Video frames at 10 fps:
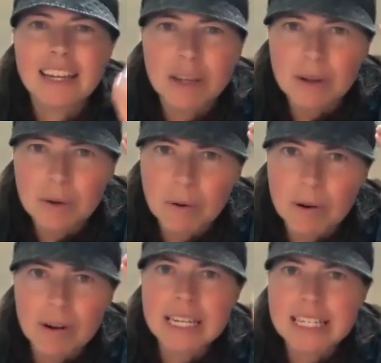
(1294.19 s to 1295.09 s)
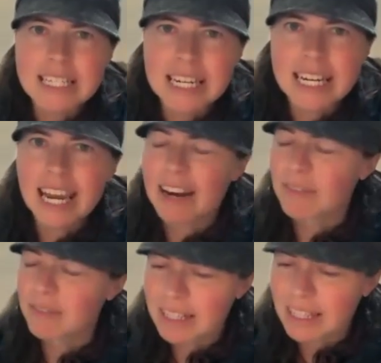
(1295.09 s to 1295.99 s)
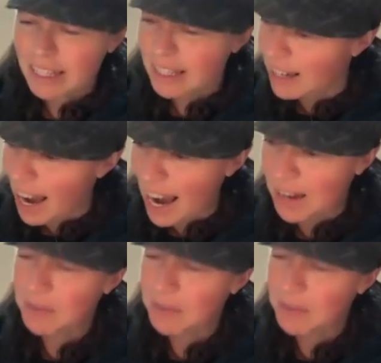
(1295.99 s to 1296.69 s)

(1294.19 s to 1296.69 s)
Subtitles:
you weren't listening, and really, I